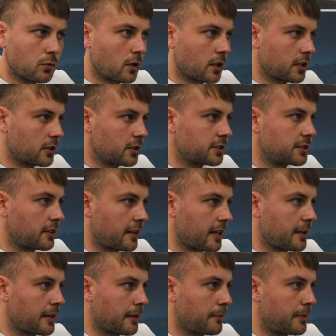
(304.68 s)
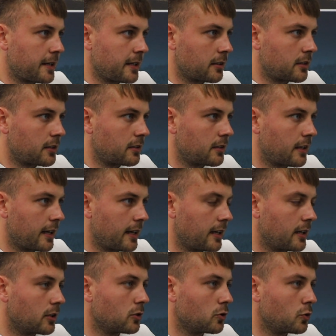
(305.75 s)
workers are then getting paid
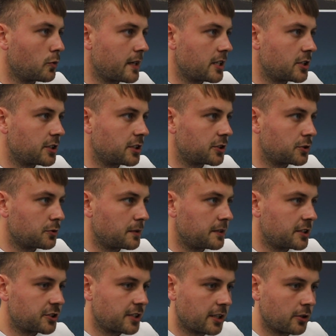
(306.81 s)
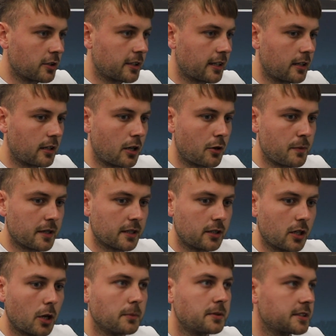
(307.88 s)
low wages, so we need to try and look at how we can
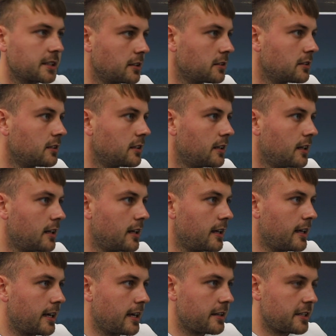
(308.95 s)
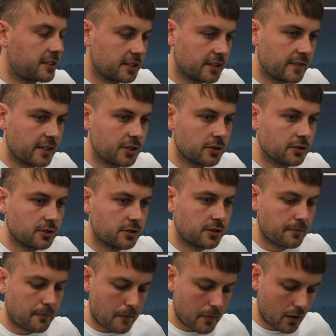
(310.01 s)
upskill these individuals.
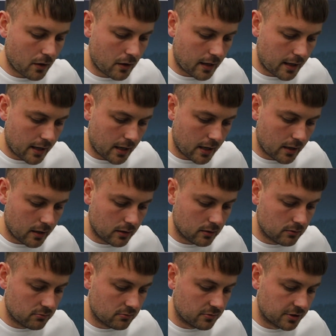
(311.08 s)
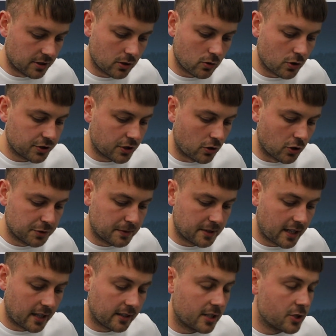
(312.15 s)
There's a loss of
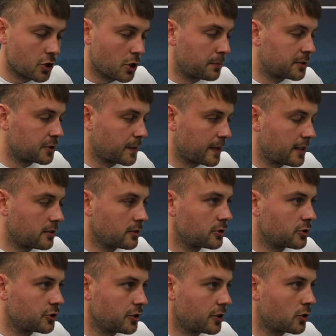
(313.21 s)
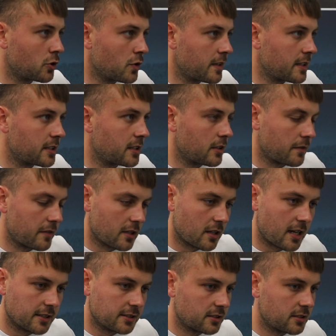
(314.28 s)
hospitality jobs as well due to COVID over the
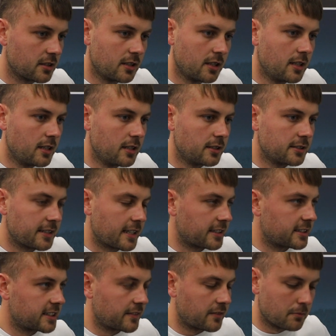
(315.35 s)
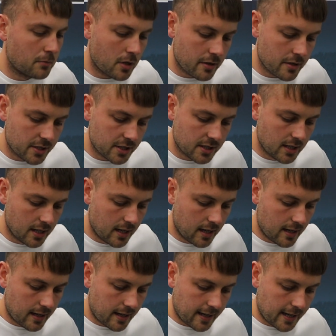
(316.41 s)
last 6 to 7 months,
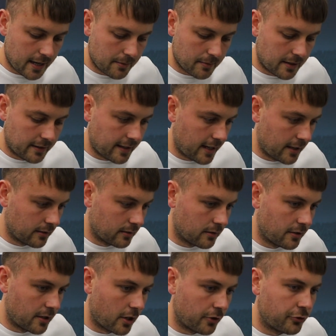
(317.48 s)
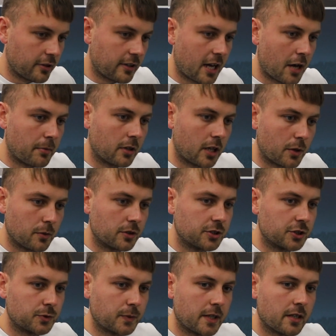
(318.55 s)
and then the unreliable hours
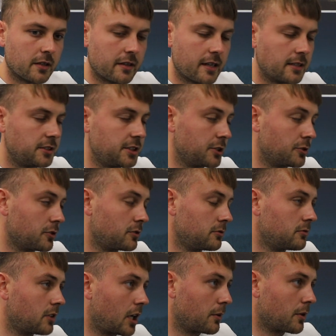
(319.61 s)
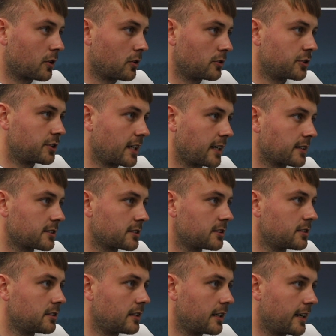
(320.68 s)
as well that 0 hour contracts
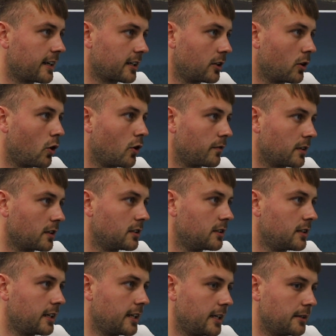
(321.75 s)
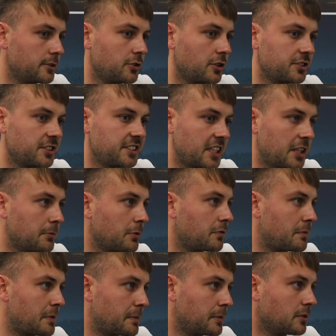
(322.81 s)
can offer. It's not sustainable
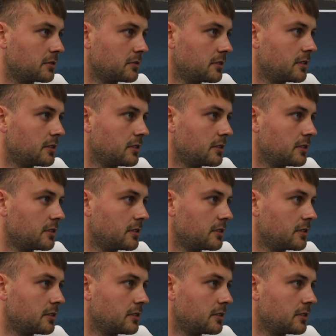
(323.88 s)
for people.